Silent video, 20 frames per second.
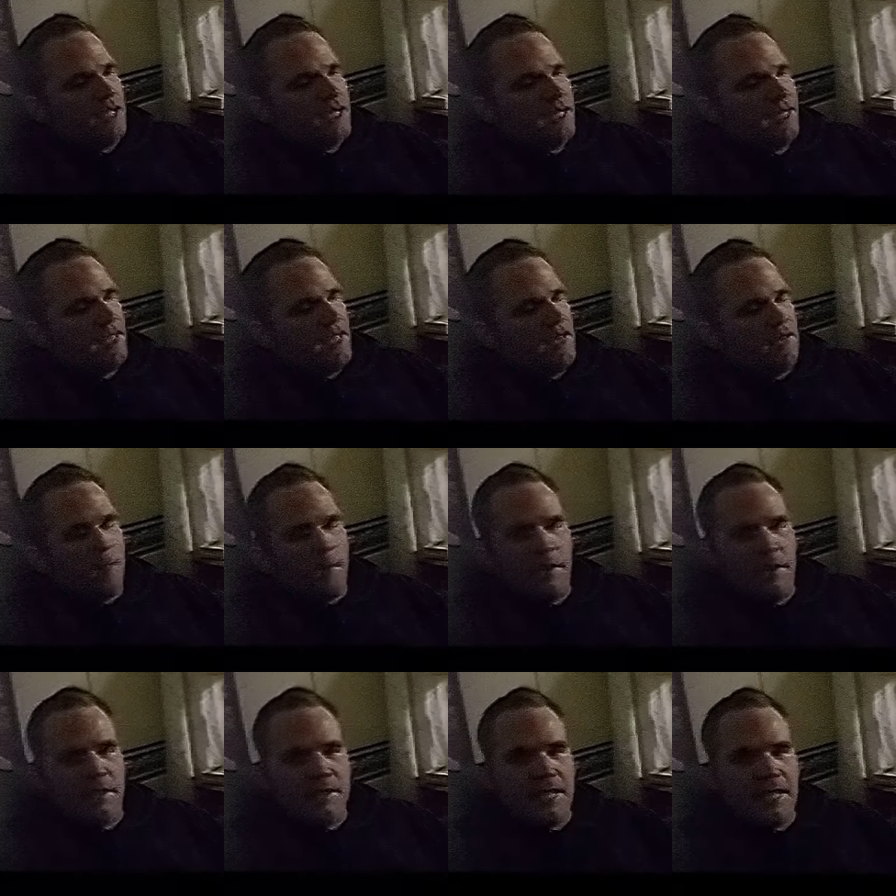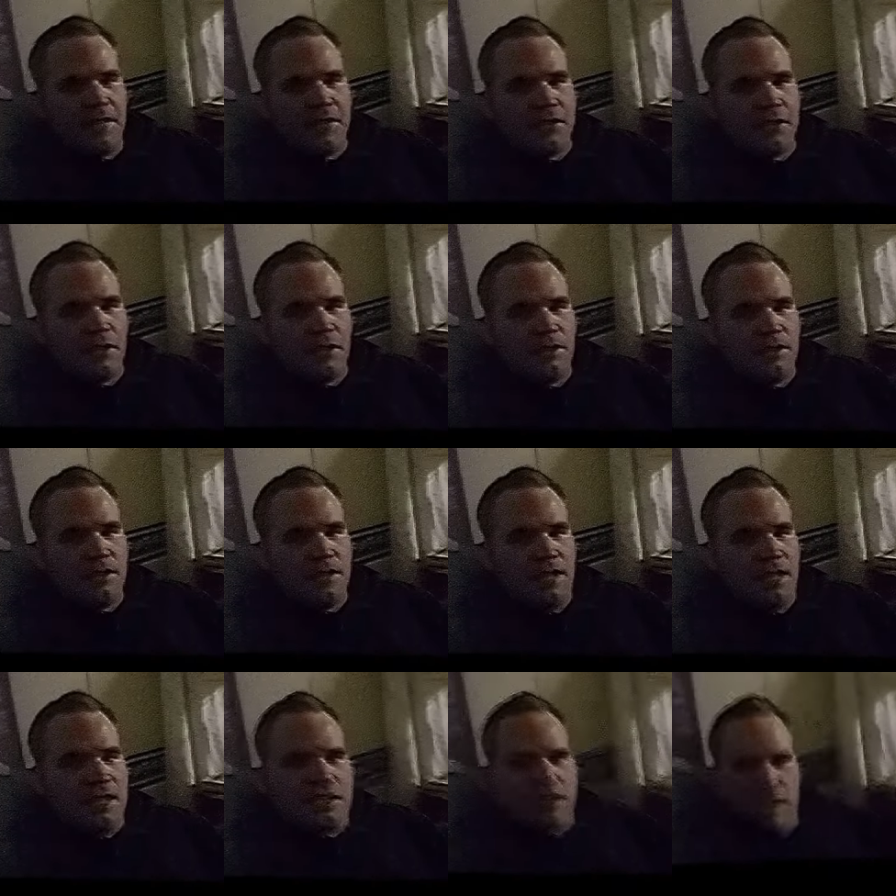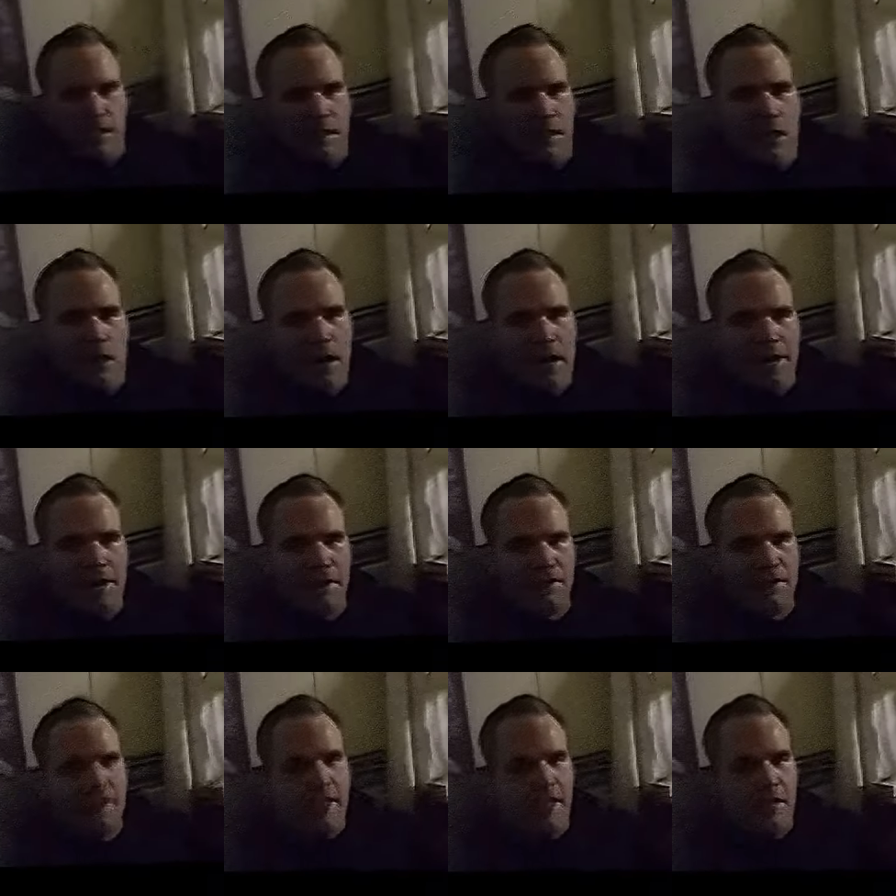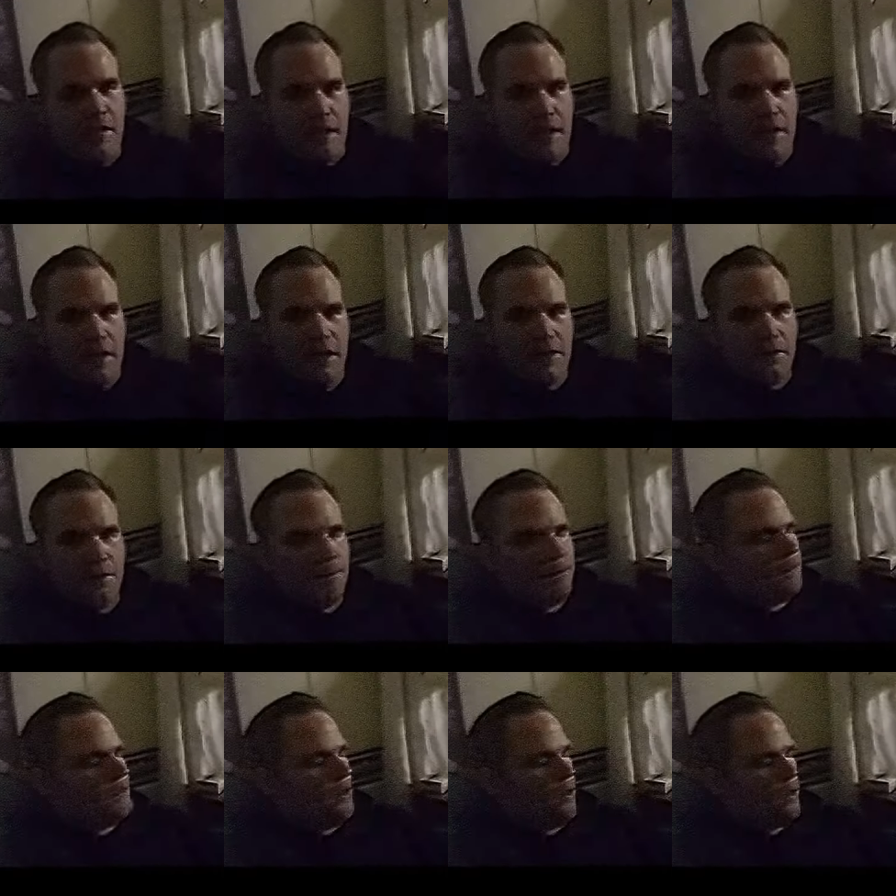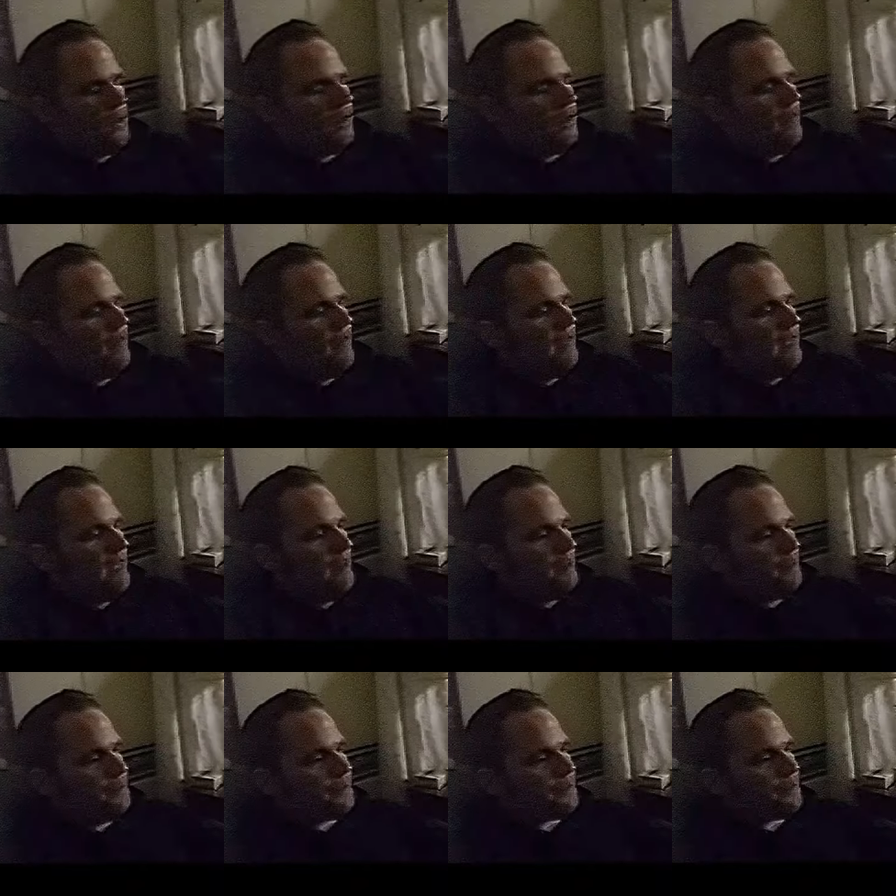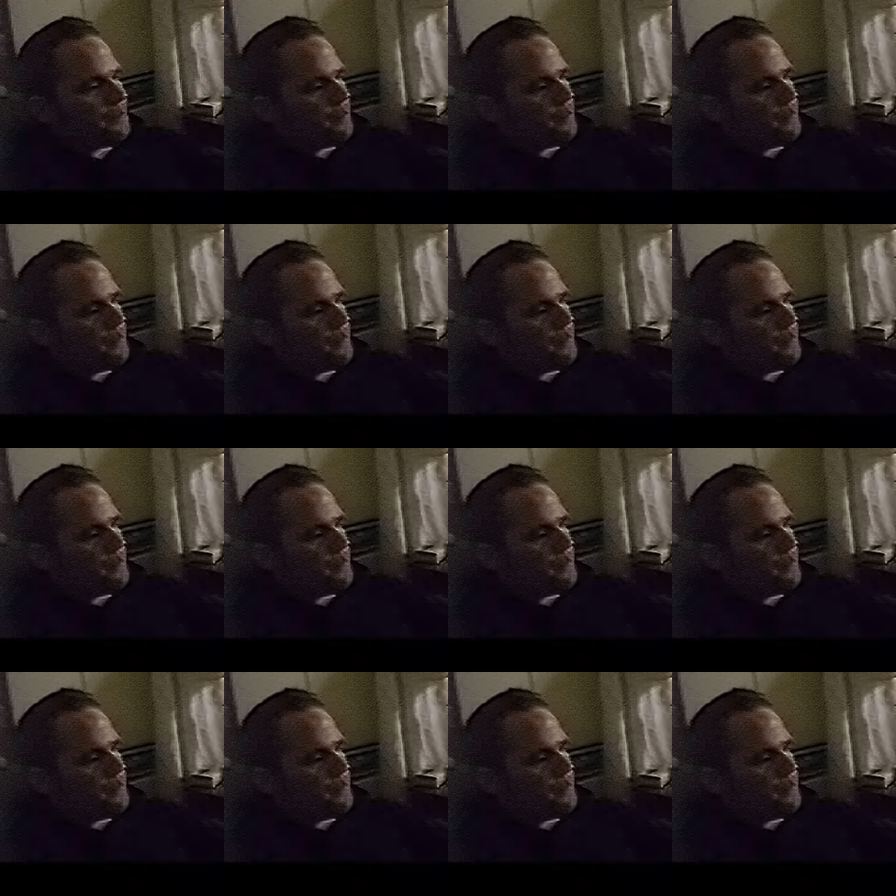like, everybody's got their own taste, and, you know, I understand that, that's totally fine,